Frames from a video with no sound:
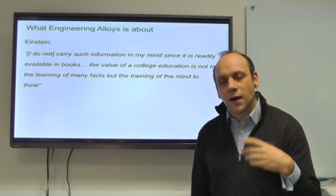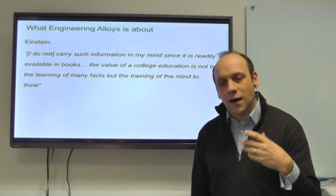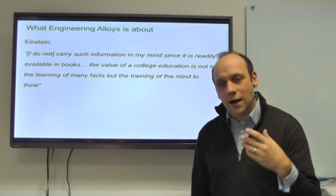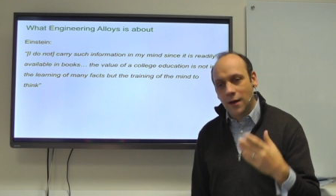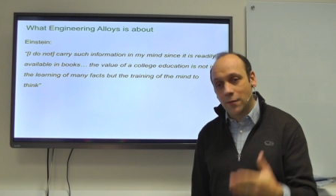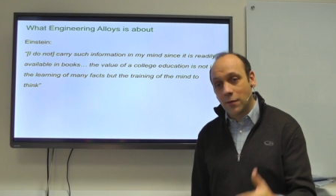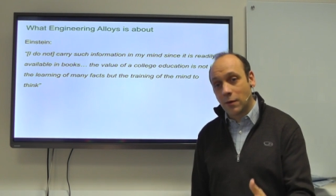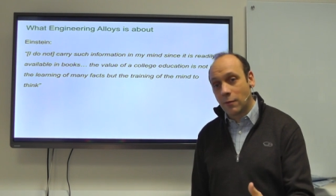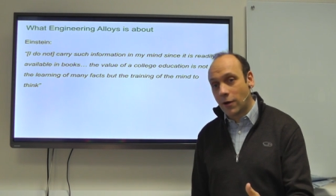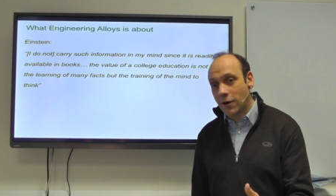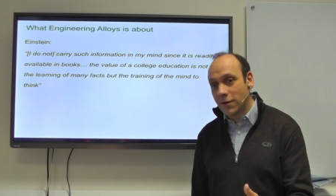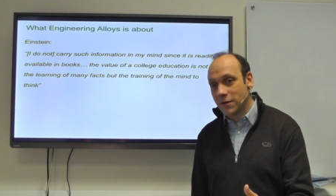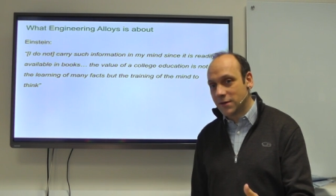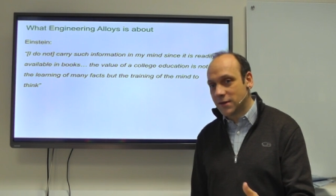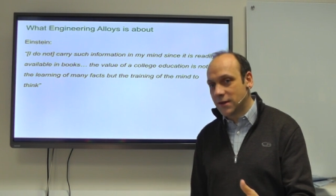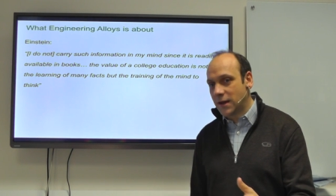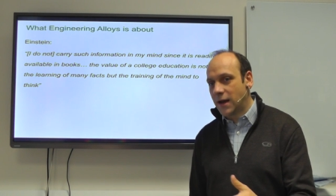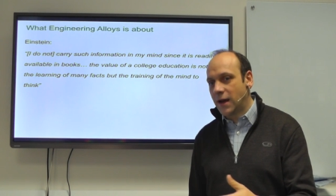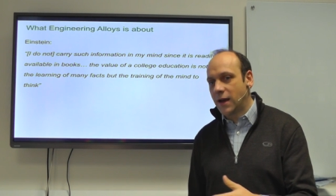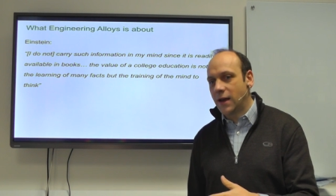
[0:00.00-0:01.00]
And we won't
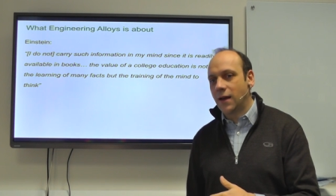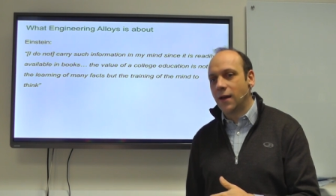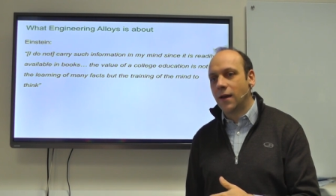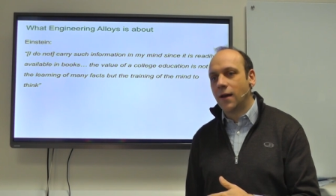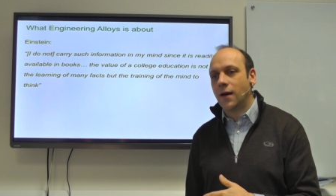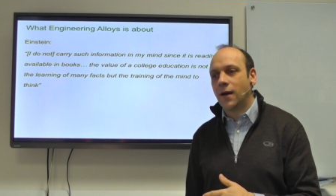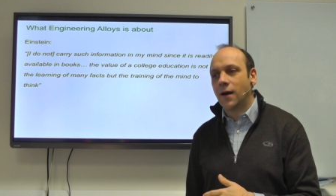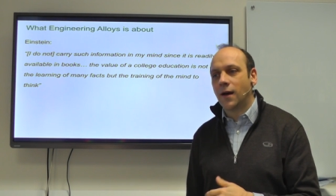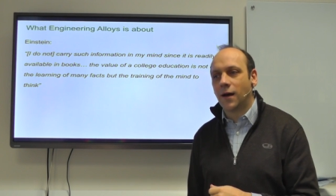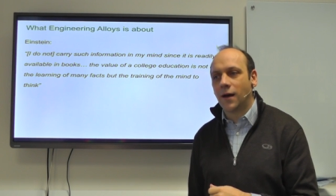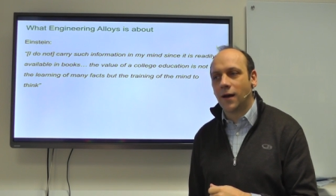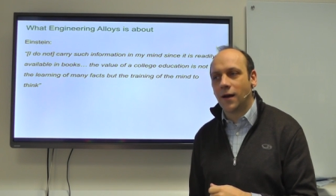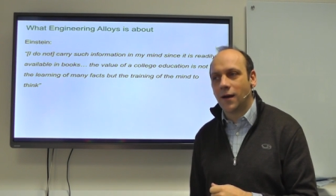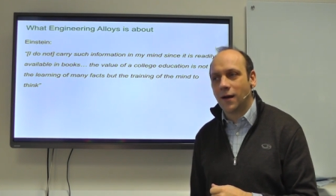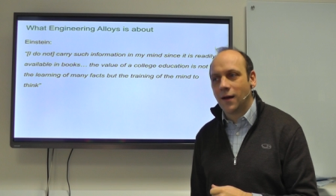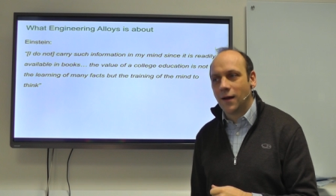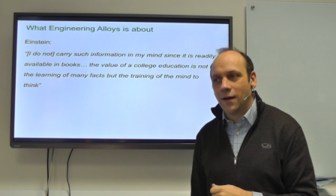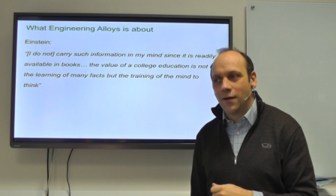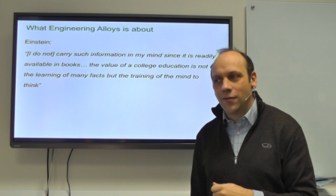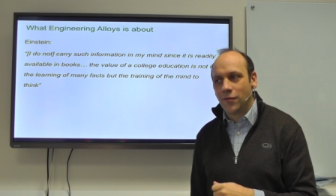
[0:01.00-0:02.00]
say uh,
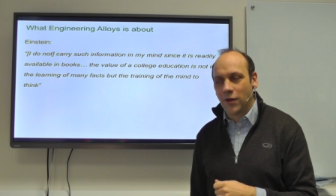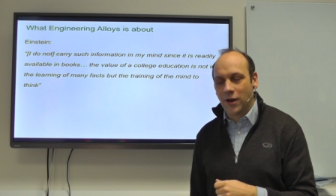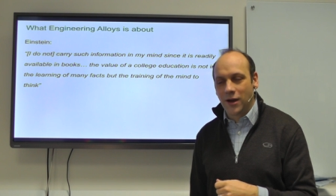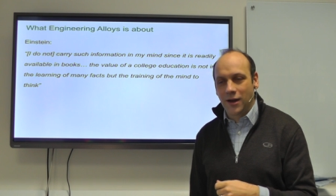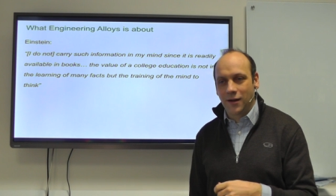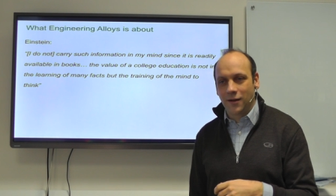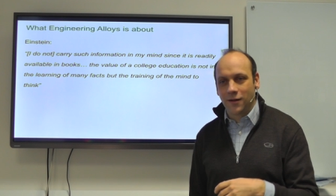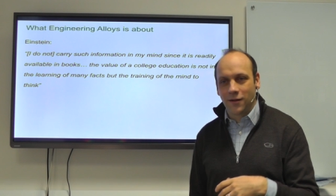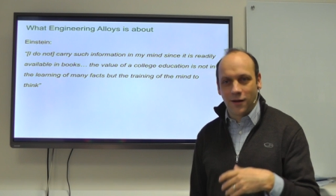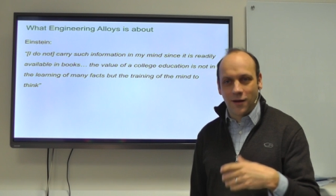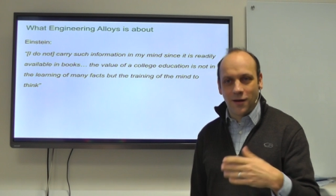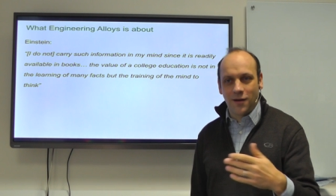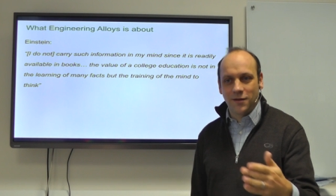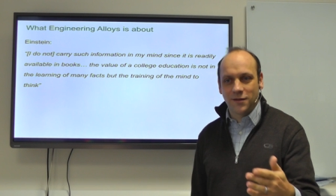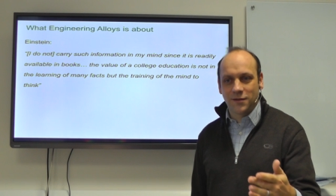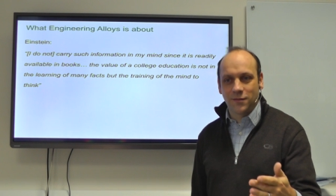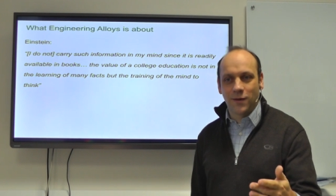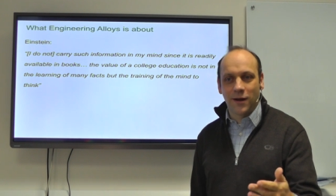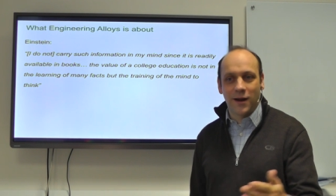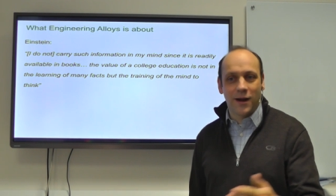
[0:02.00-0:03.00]
that it'll
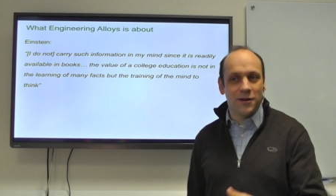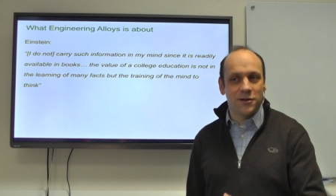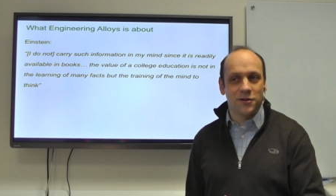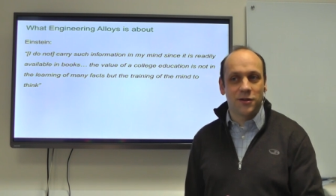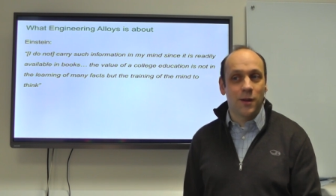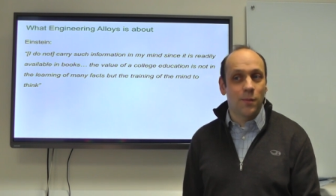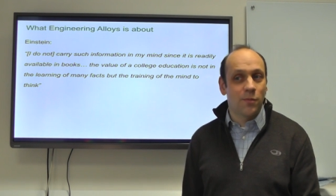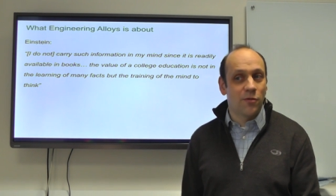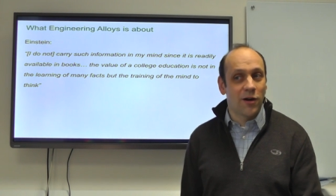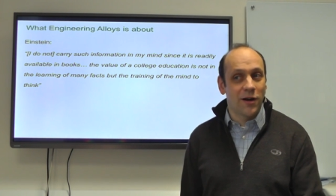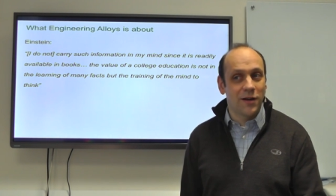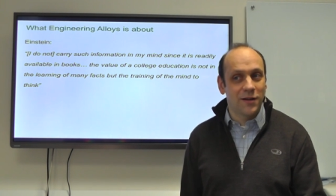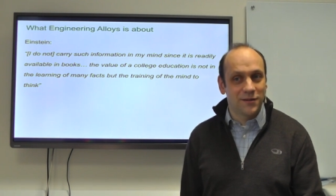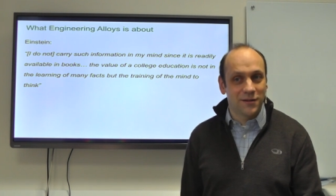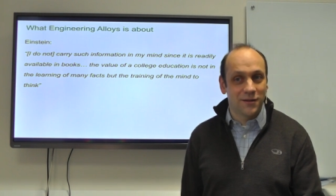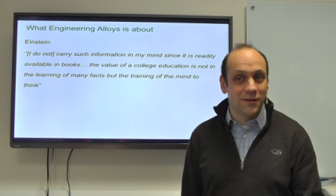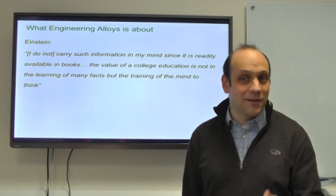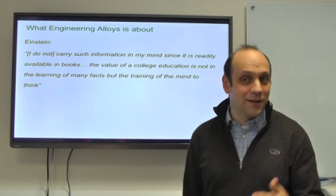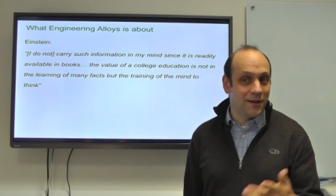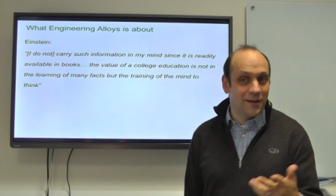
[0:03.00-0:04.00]
last when actually it
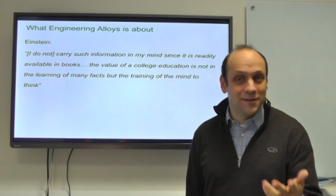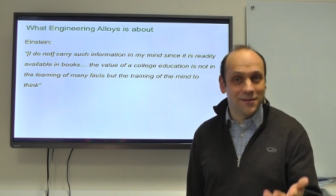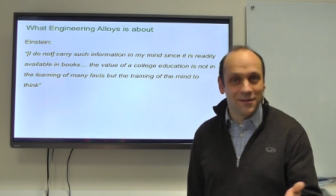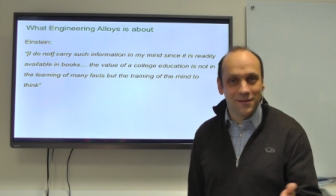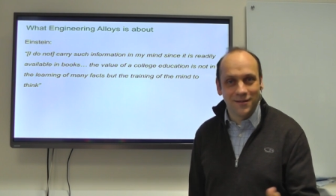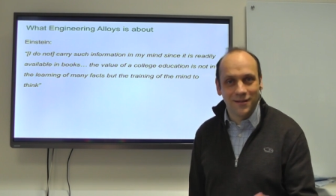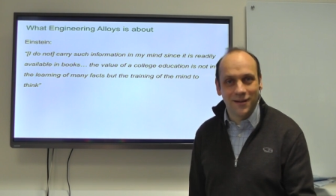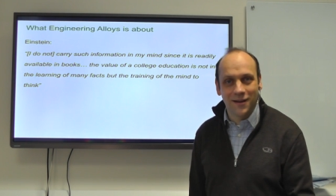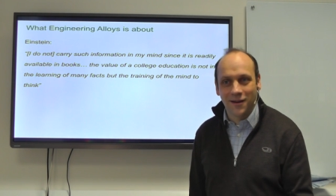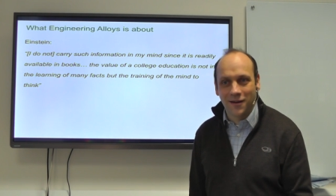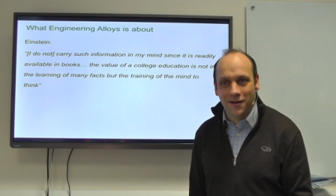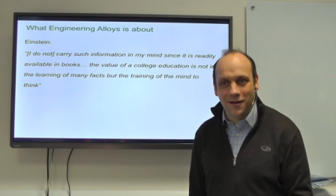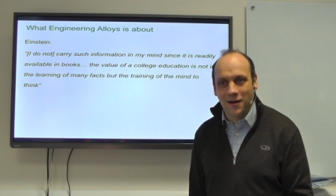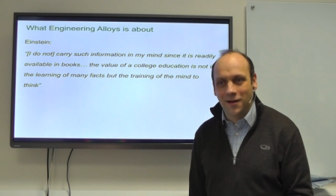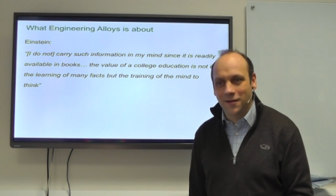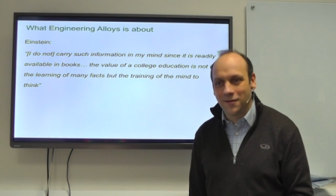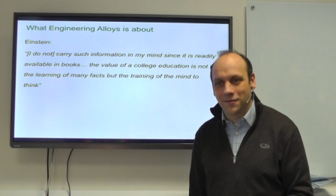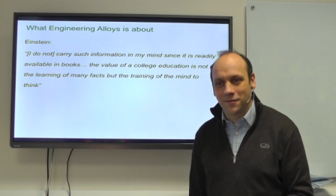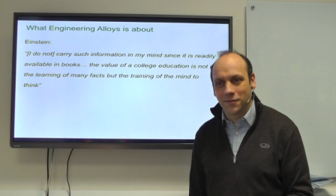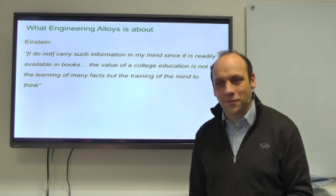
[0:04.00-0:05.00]
breaks and, uh,
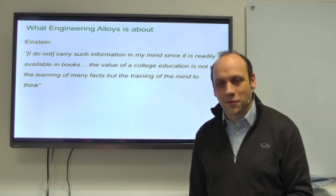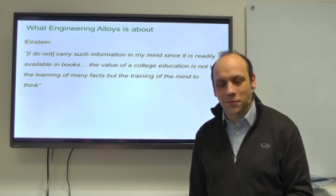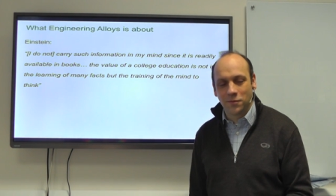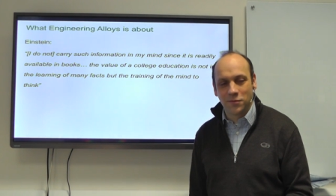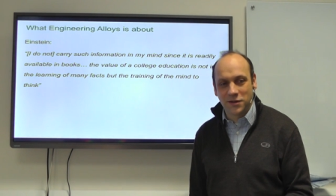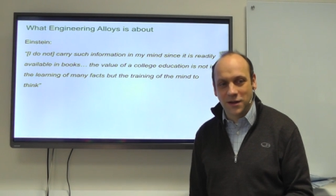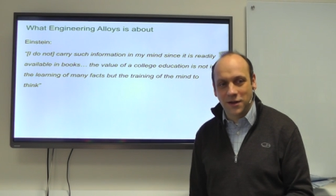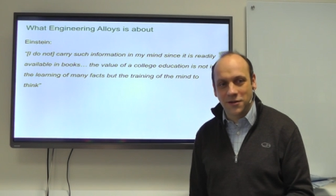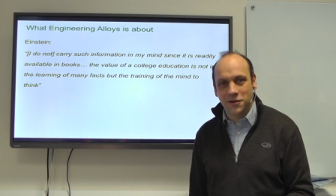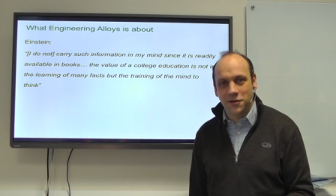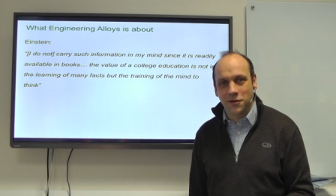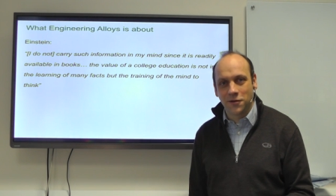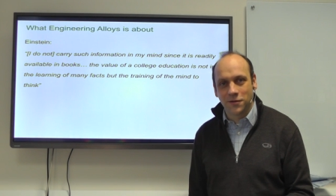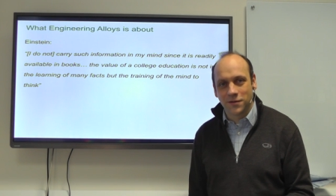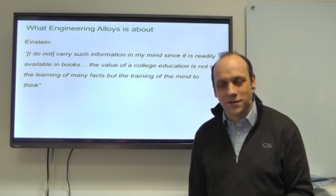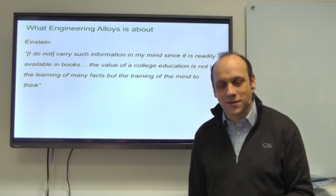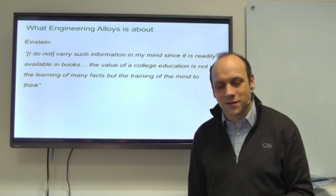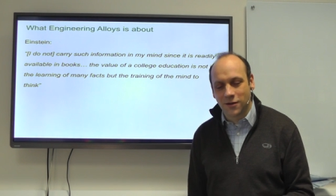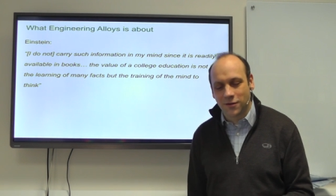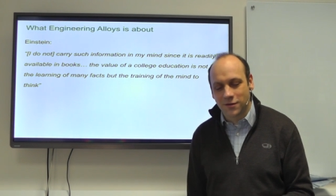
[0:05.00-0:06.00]
and potentially
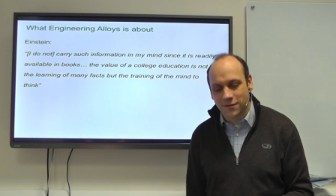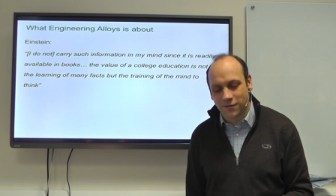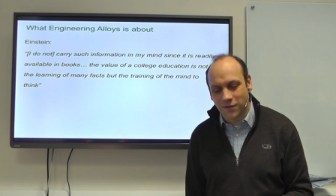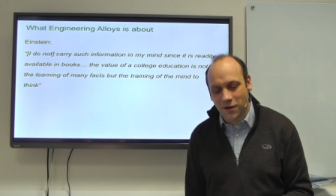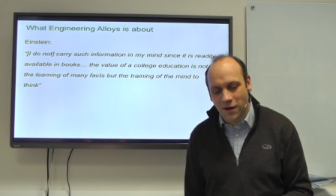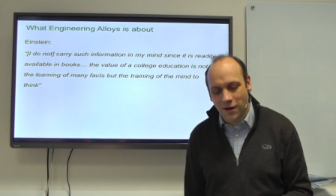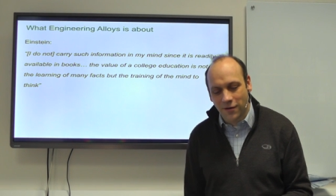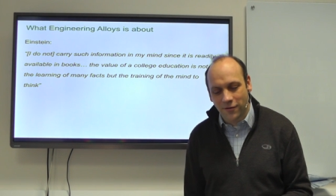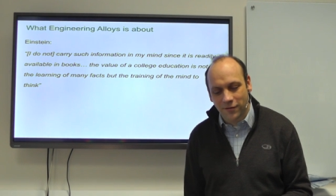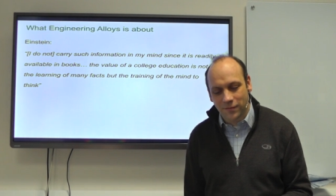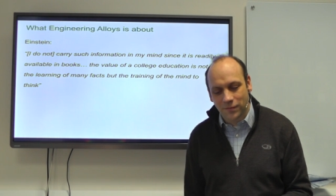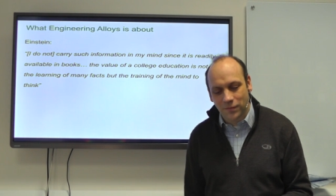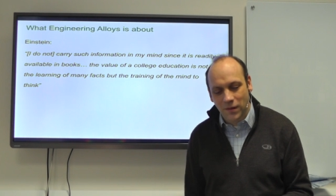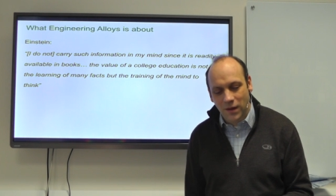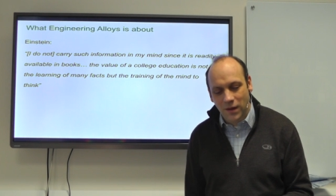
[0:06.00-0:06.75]
causes loss of life.